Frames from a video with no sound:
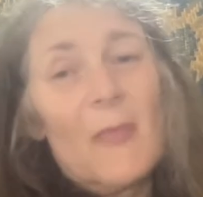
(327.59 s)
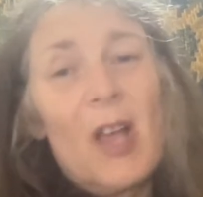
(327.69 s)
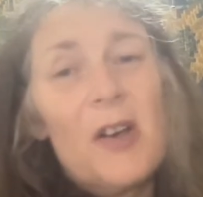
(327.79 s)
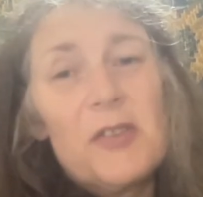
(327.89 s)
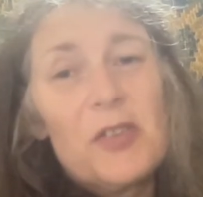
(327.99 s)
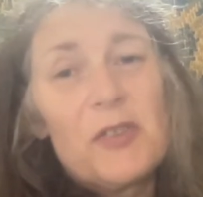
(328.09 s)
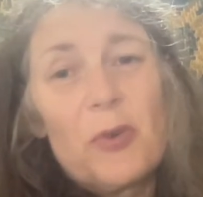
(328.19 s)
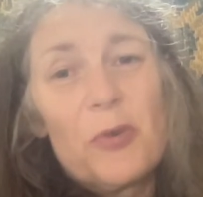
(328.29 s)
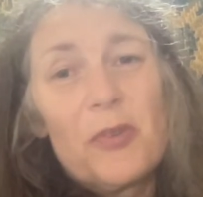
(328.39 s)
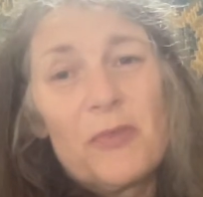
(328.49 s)
I just
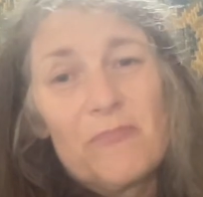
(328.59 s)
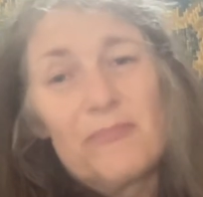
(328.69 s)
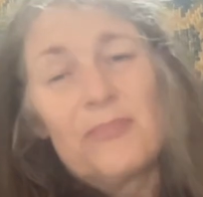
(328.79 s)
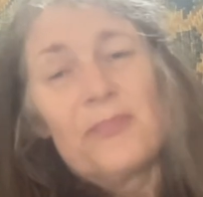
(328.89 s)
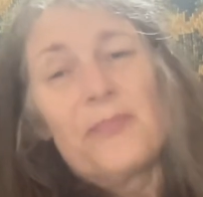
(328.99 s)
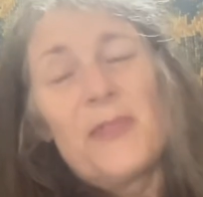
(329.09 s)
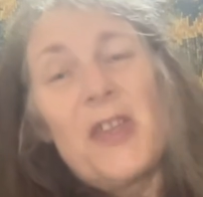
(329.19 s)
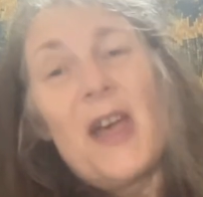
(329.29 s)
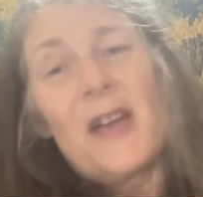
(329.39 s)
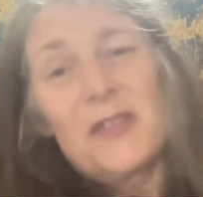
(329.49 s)
thought
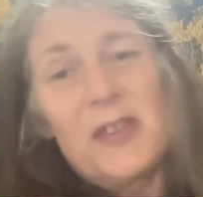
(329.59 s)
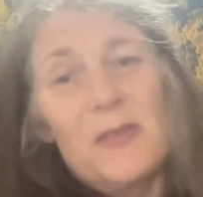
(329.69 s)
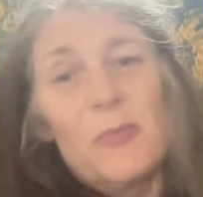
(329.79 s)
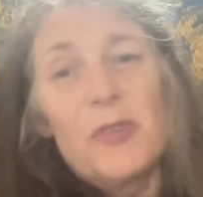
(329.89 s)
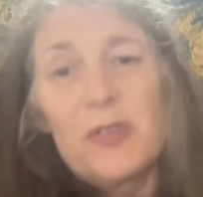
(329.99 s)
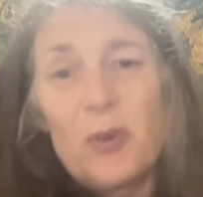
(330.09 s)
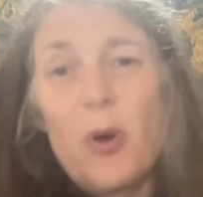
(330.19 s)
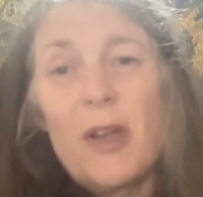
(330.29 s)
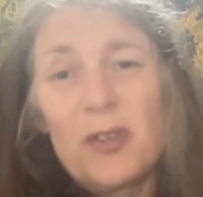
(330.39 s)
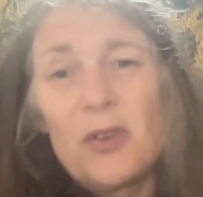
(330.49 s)
the acting was
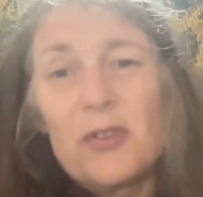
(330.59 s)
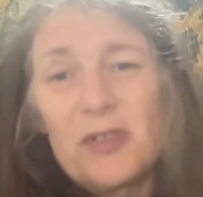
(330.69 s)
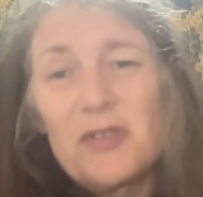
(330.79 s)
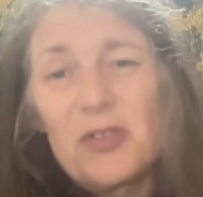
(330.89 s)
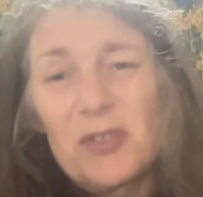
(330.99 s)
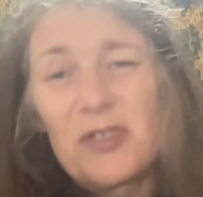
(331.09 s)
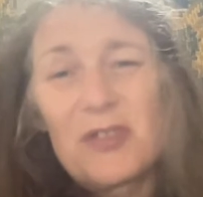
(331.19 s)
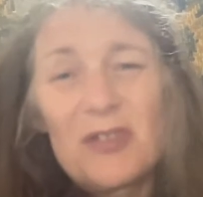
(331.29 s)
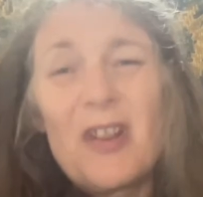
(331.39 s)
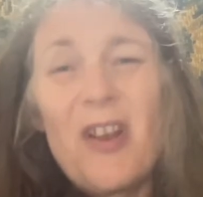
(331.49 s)
quite good. I just
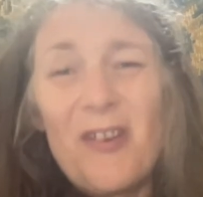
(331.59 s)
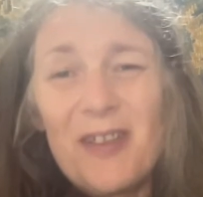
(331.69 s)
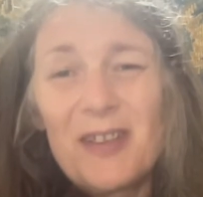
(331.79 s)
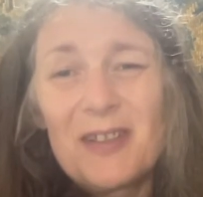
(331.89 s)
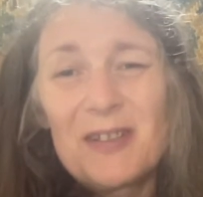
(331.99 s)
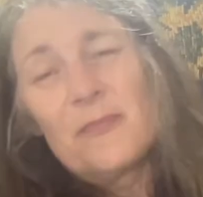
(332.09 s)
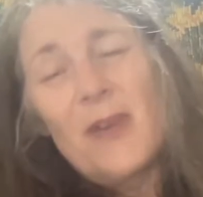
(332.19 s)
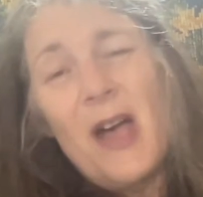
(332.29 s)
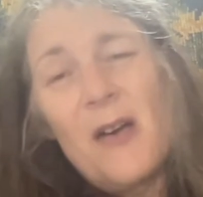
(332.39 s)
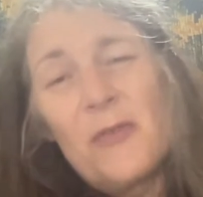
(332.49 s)
liked
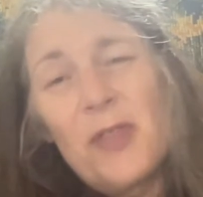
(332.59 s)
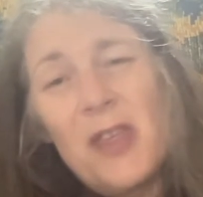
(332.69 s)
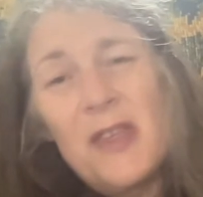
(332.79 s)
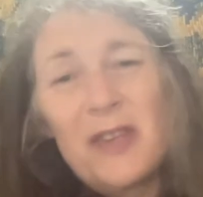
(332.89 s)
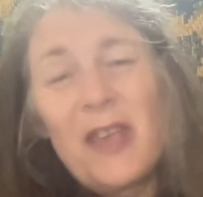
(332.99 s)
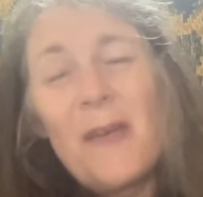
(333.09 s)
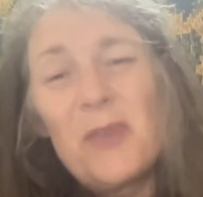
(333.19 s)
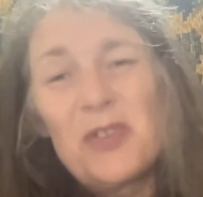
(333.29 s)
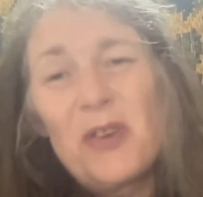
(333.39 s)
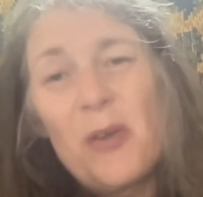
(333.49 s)
how the
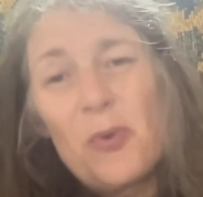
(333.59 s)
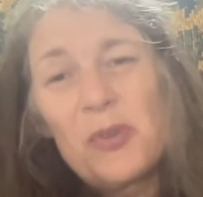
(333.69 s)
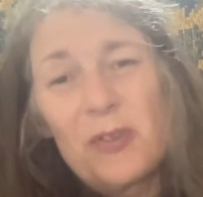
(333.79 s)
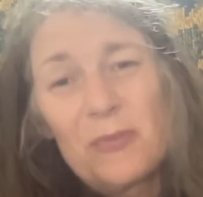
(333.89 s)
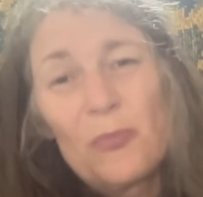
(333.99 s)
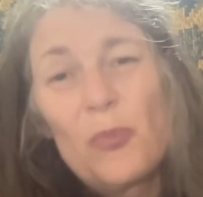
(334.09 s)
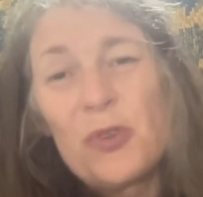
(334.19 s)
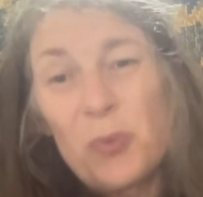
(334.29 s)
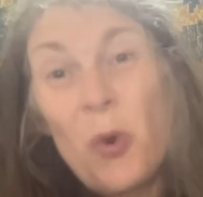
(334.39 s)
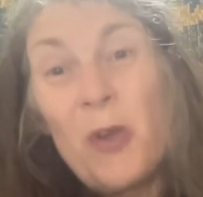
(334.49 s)
chemistry
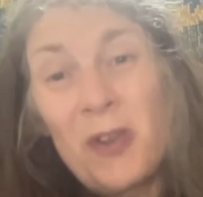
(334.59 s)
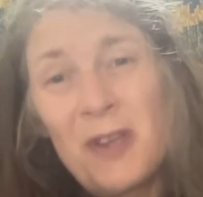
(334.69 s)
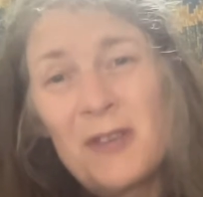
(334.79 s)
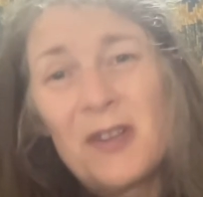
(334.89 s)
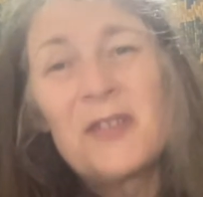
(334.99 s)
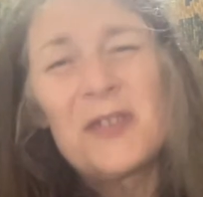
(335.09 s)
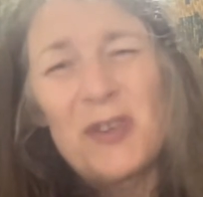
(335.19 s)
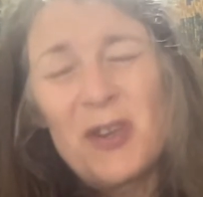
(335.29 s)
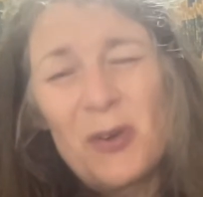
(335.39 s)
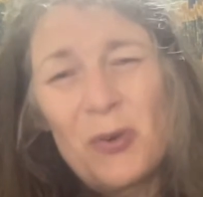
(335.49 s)
was working
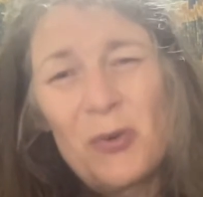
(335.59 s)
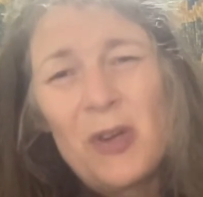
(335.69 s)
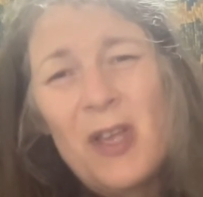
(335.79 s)
until